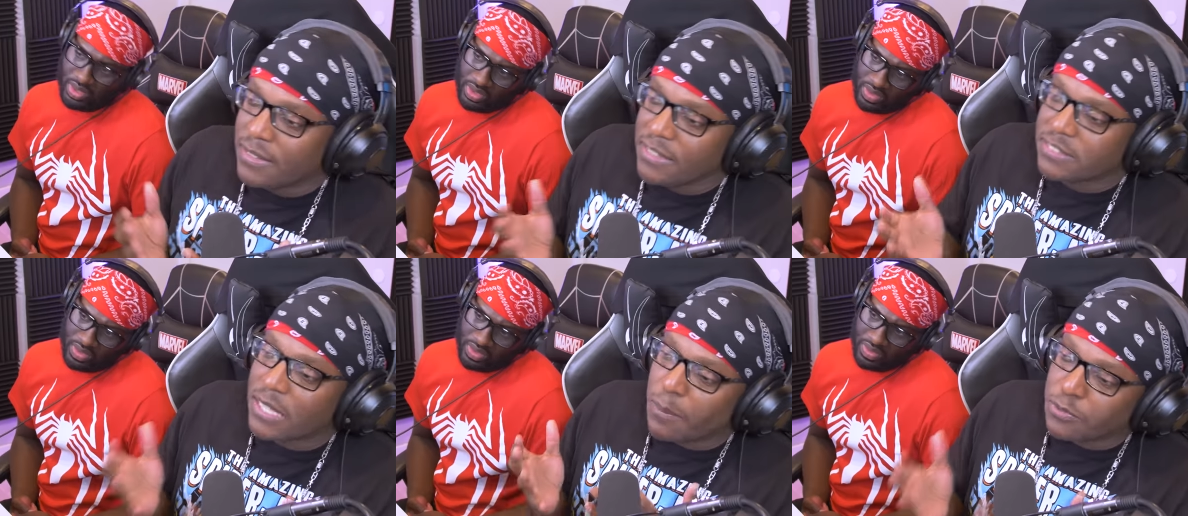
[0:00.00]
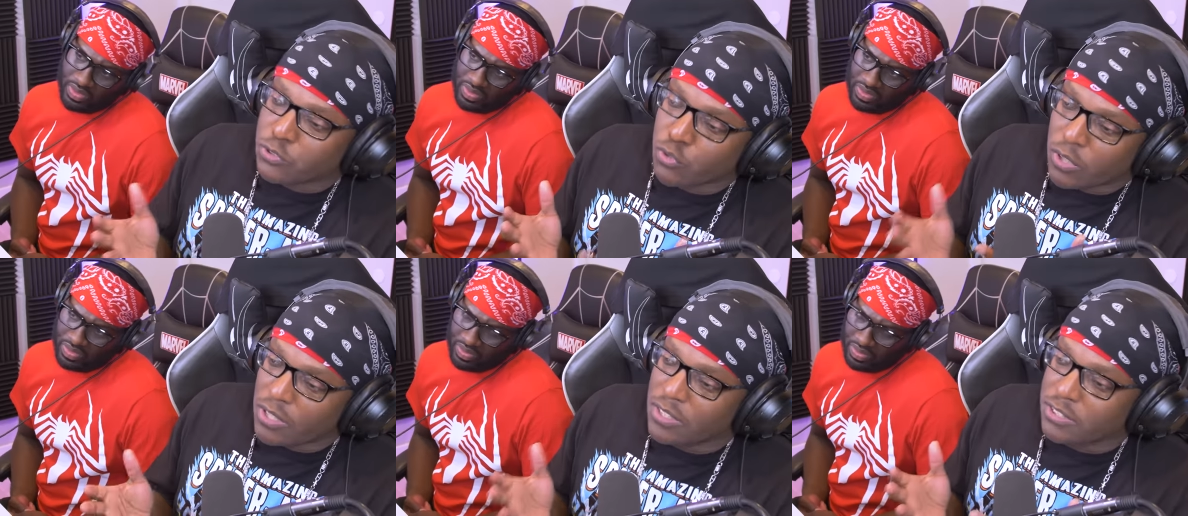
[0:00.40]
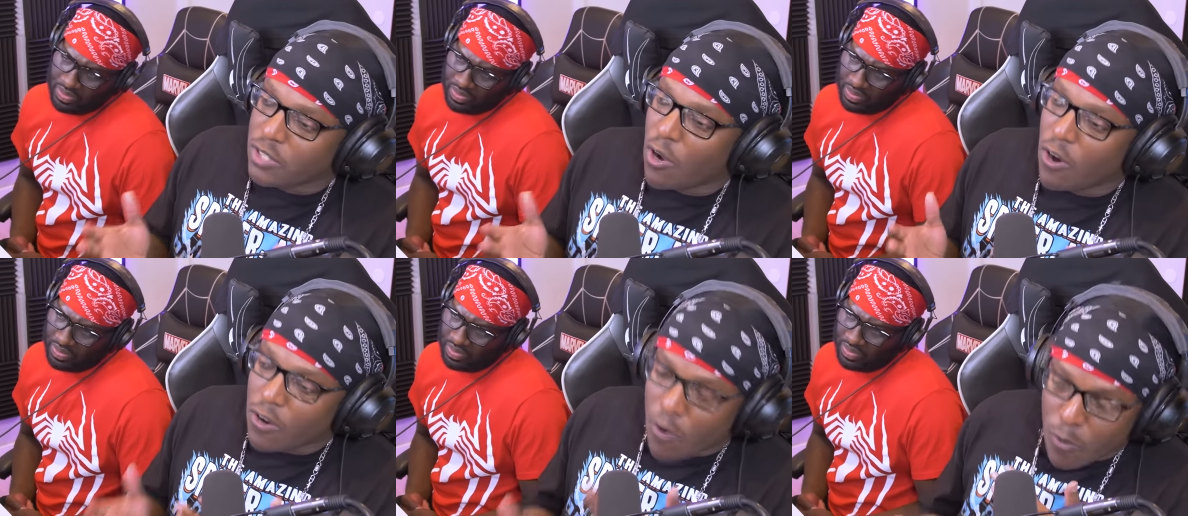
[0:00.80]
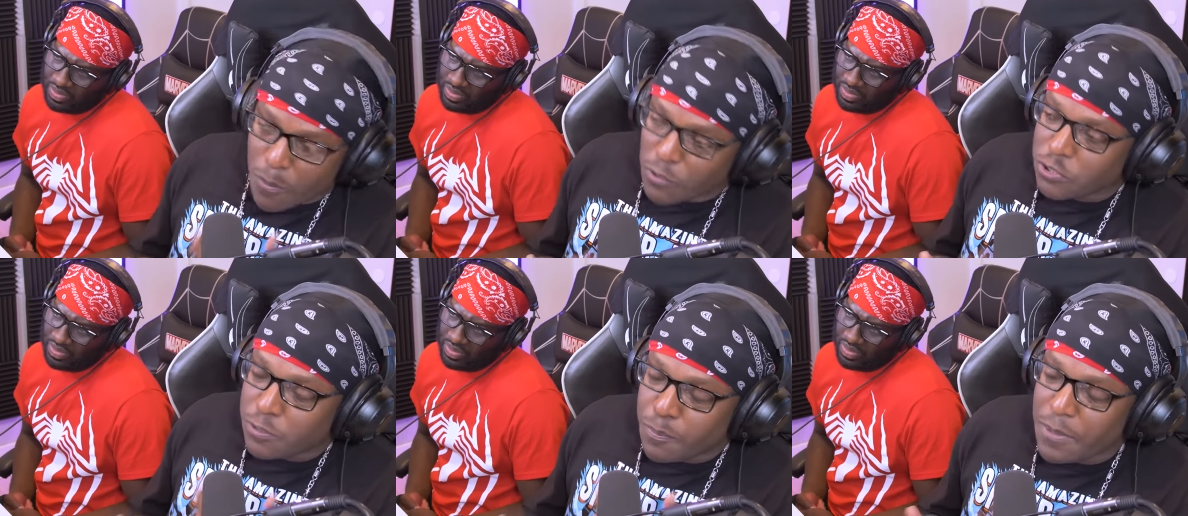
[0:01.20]
Speaker 1: These type of trailers are
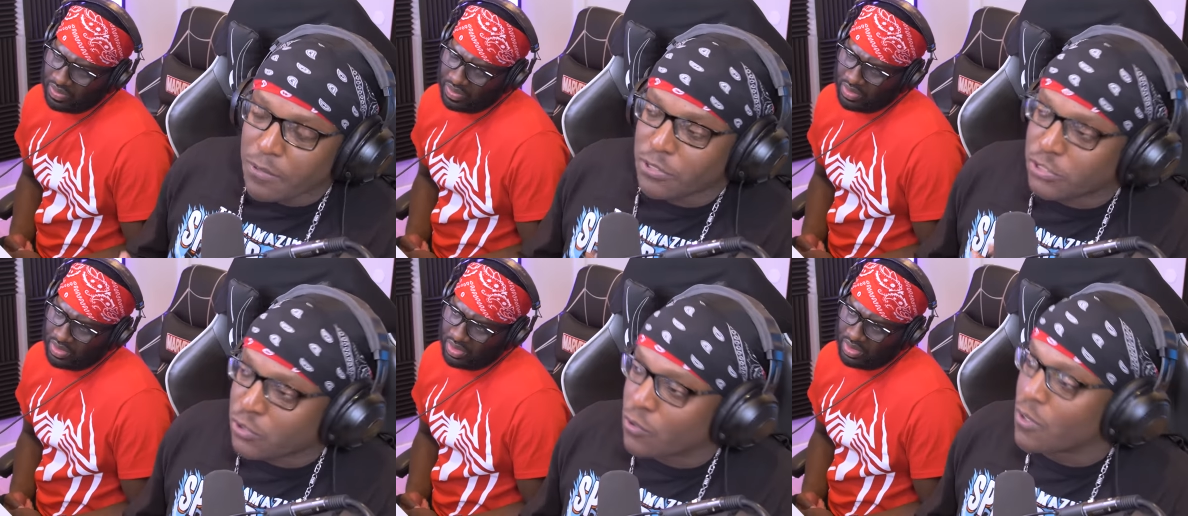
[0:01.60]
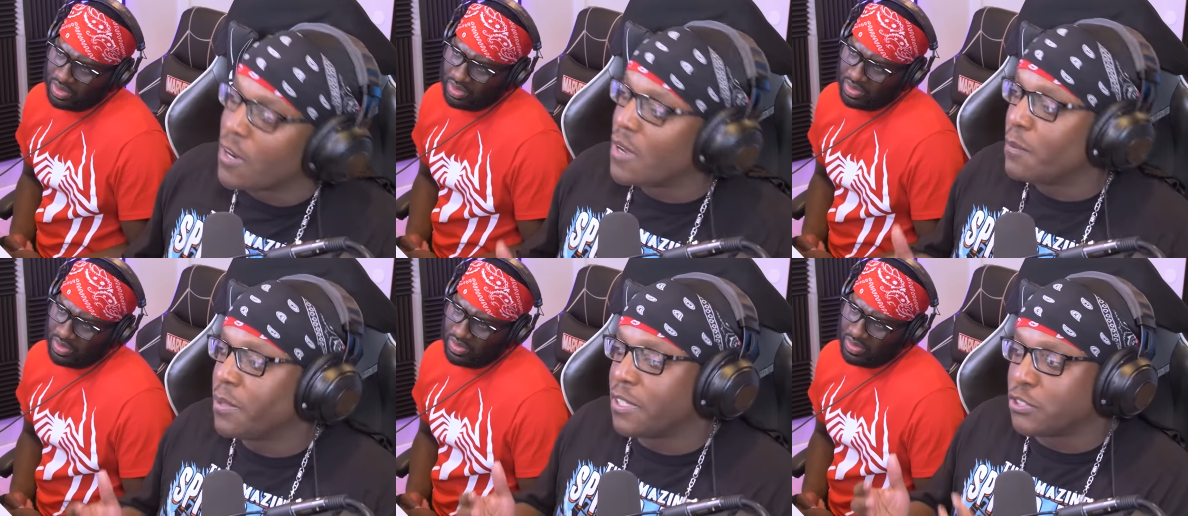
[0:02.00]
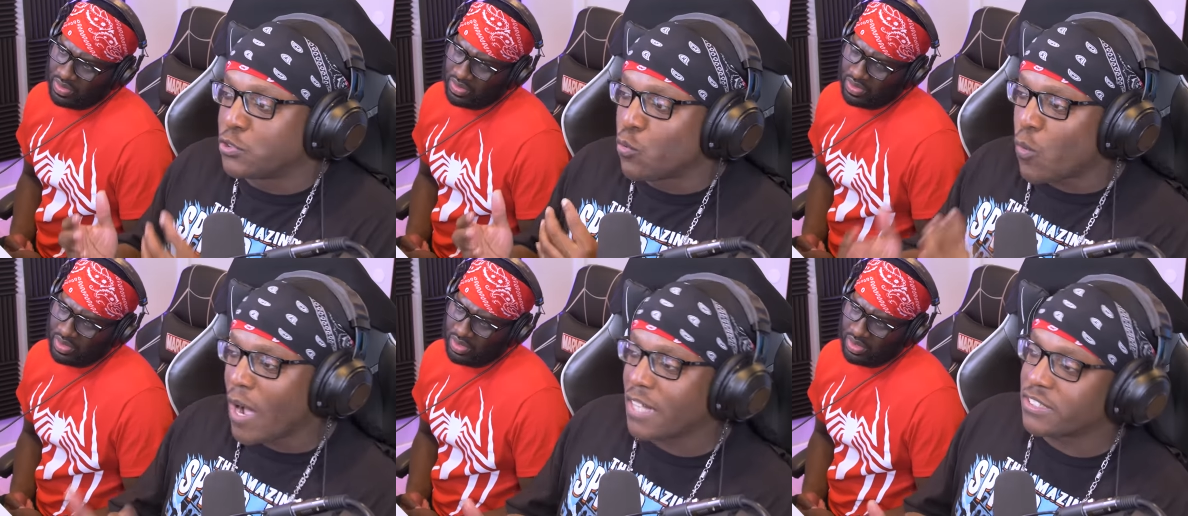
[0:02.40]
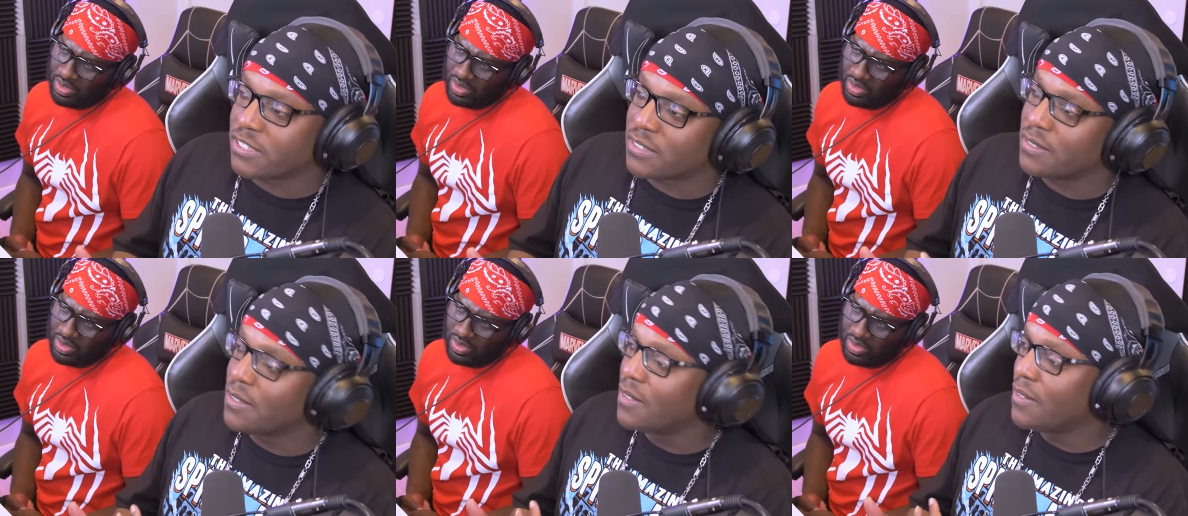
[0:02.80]
almost spiritual because you
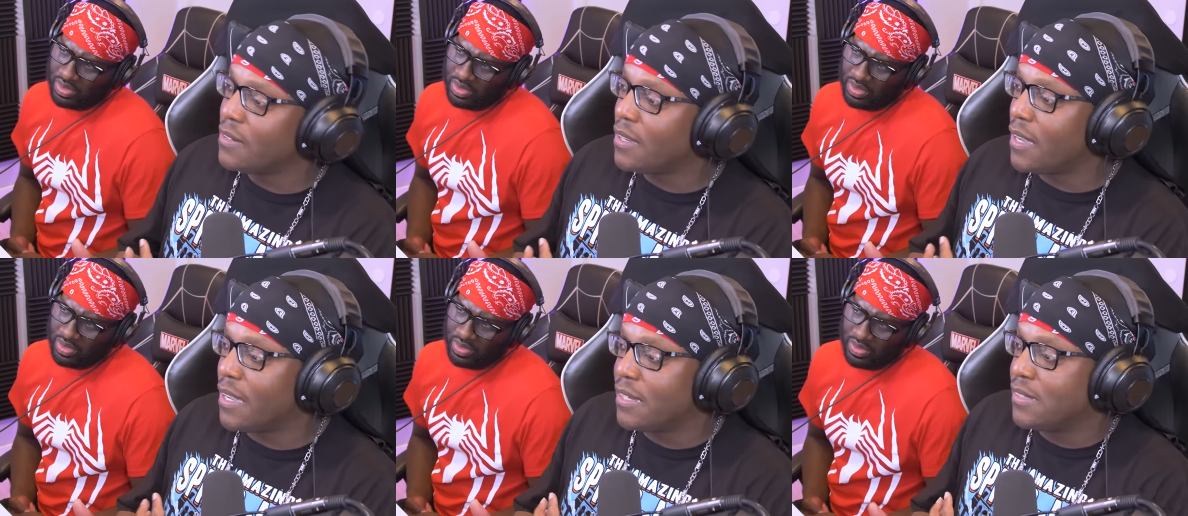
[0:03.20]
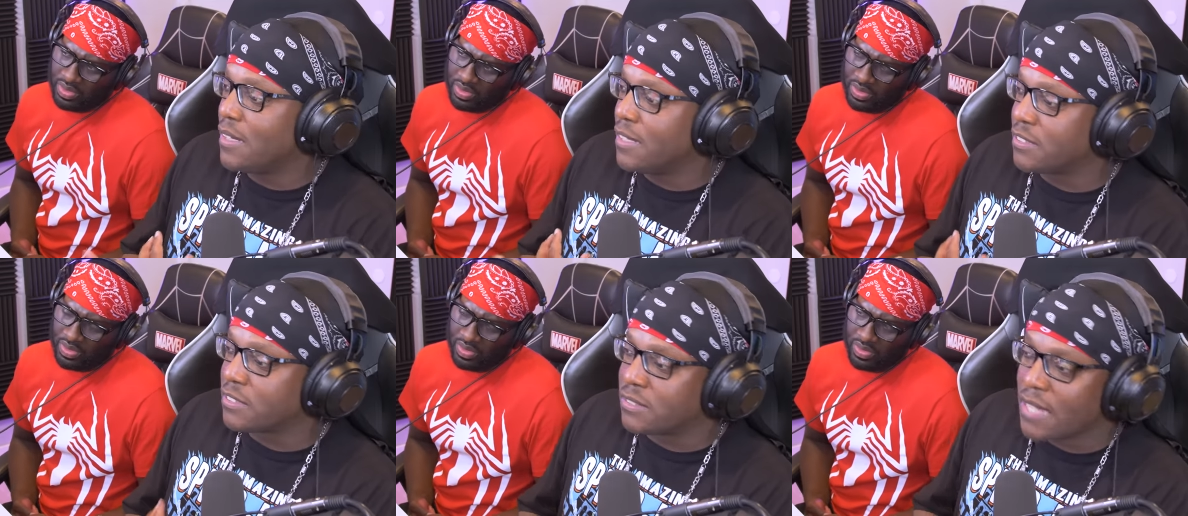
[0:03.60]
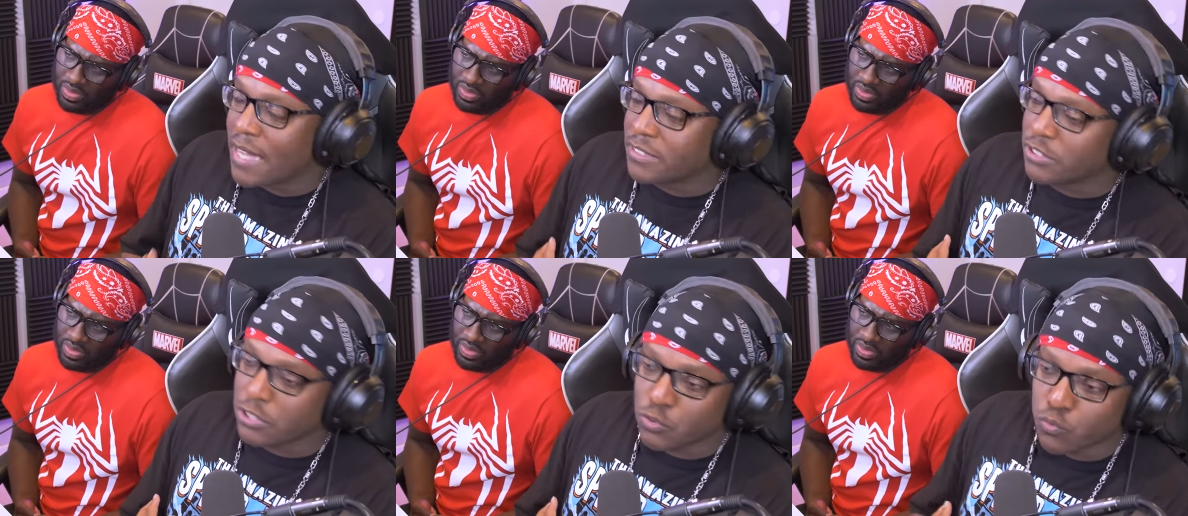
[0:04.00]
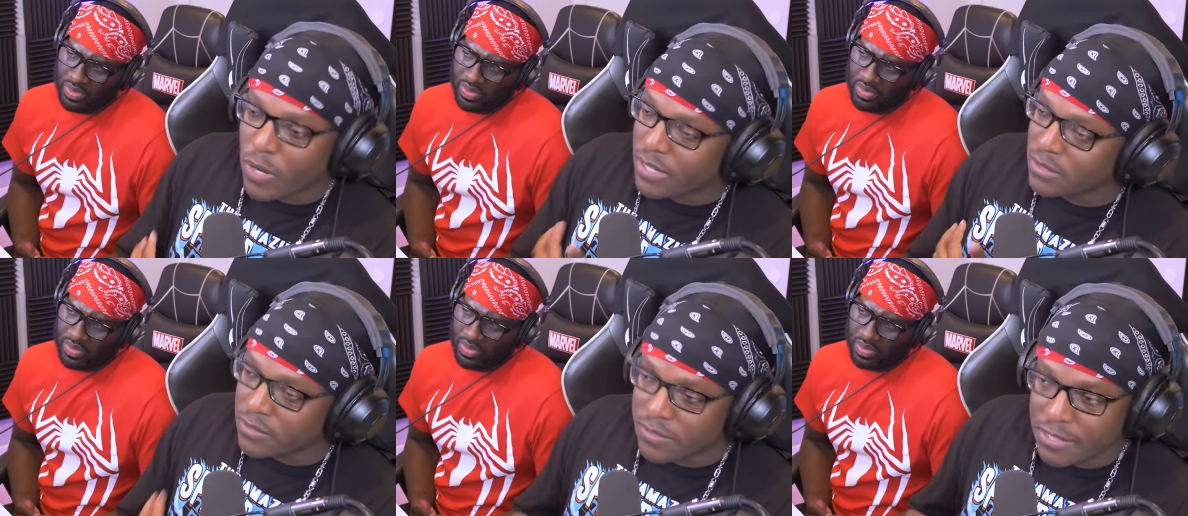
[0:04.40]
watch it, and it's not just
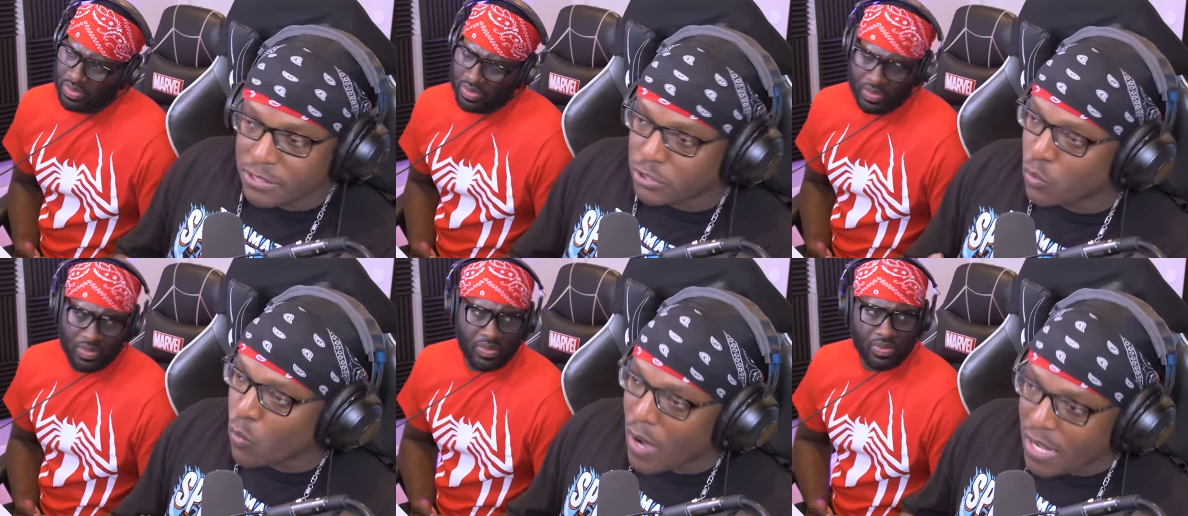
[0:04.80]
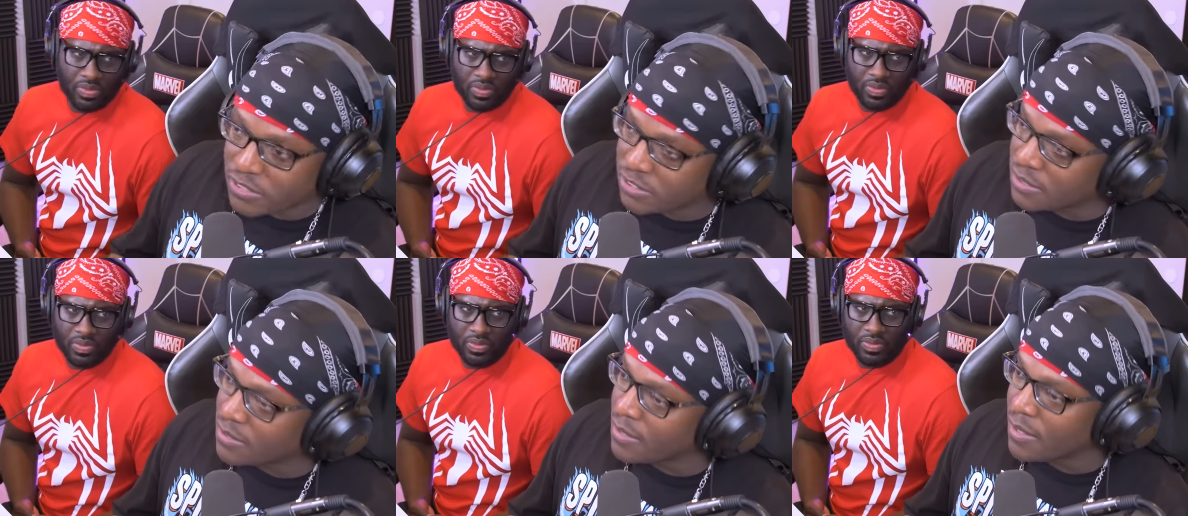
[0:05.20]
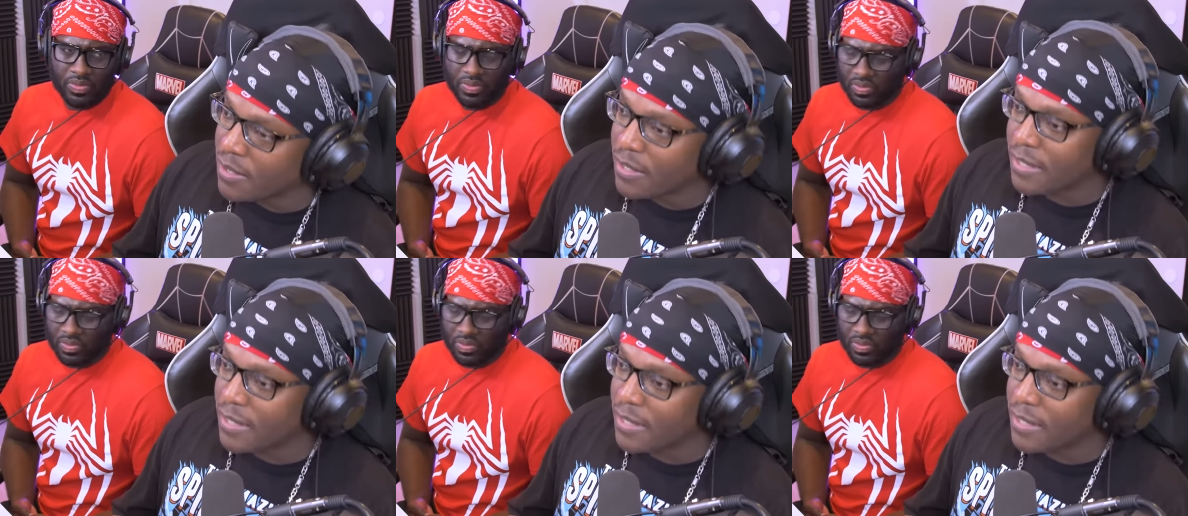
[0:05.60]
regular things you're watching.